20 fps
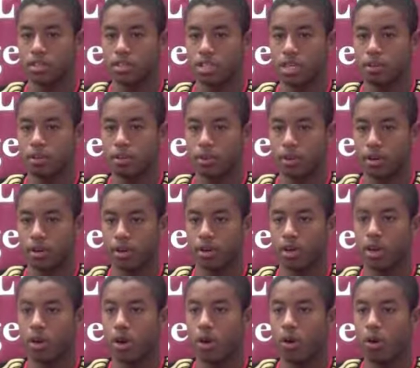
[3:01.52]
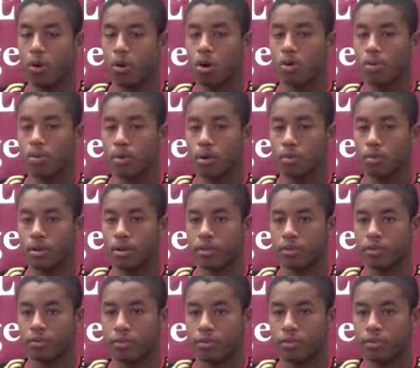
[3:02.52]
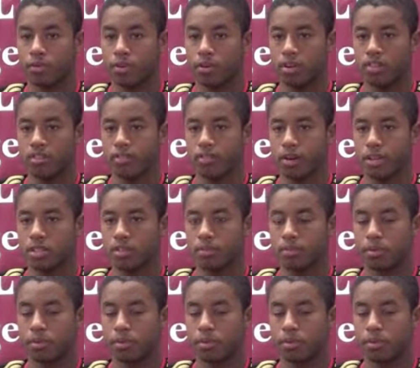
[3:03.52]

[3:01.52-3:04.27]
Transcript: in temporary or permanent removal of bus